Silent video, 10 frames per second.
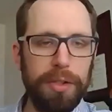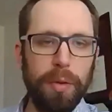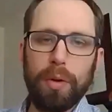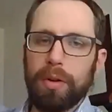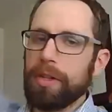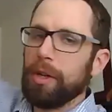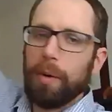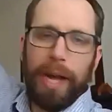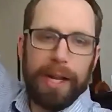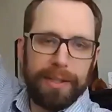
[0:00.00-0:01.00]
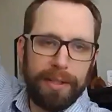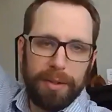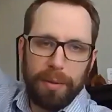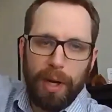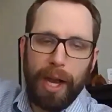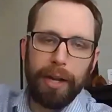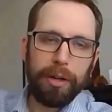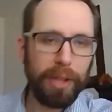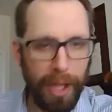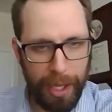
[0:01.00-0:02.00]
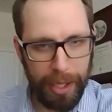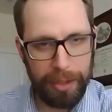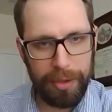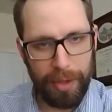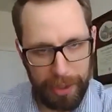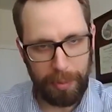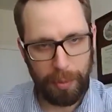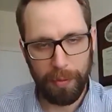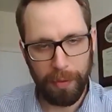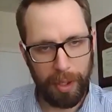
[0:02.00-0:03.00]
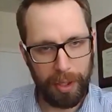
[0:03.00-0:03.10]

Or, access to a higher ledge, that sort of thing.